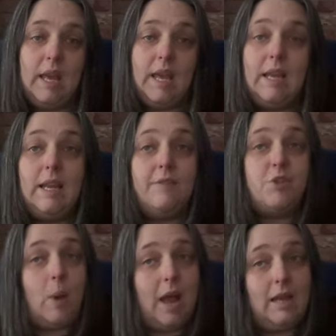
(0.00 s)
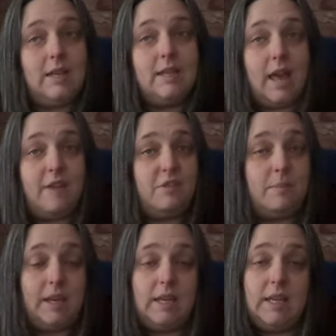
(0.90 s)
He lived quietly there for
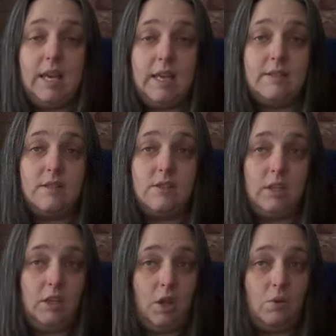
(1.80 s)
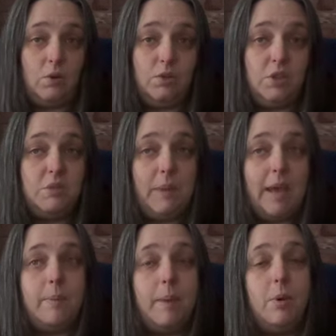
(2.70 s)
many years until a local
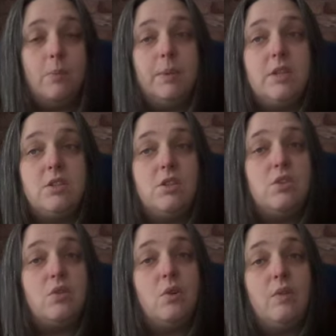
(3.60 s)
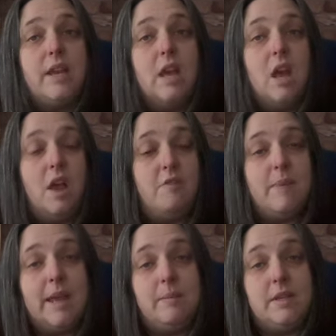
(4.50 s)
newspaper published the story of
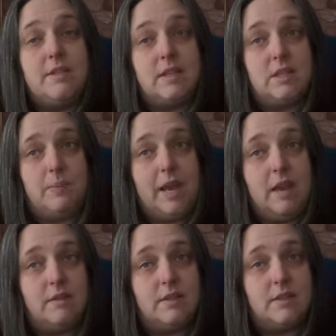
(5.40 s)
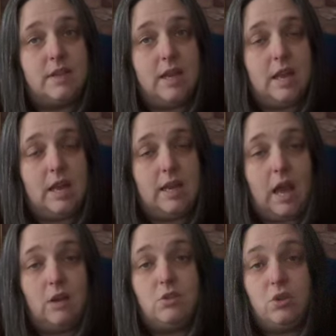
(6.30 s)
Mamie's disappearance and
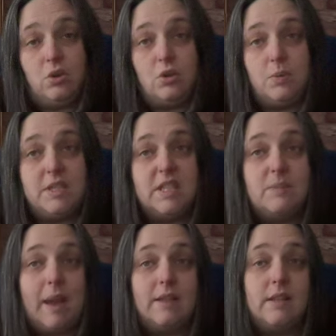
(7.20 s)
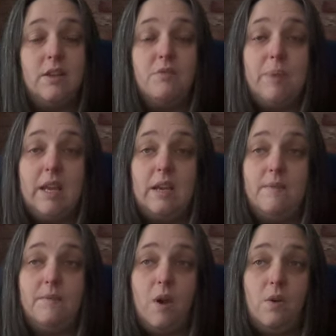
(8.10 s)
how George was suspected of being
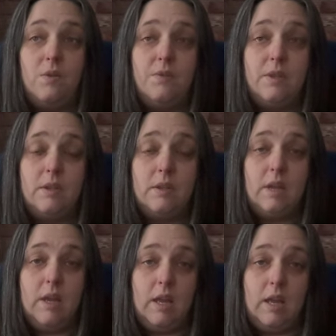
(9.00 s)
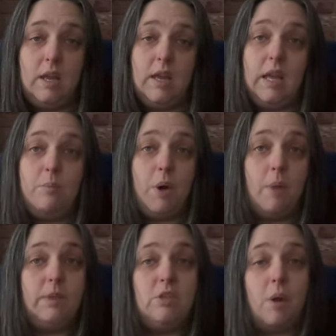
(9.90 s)
involved. He
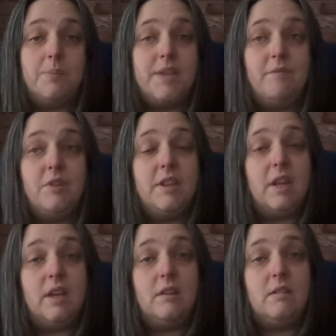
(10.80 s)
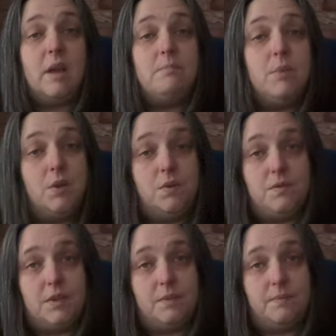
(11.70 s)
promptly dropped everything and moved.